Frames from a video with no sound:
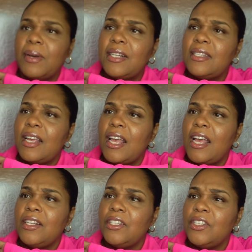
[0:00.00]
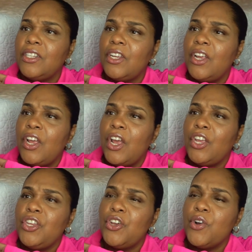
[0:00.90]
what it says,
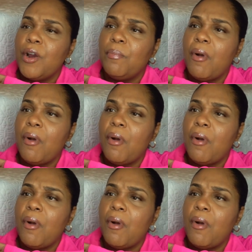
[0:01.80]
your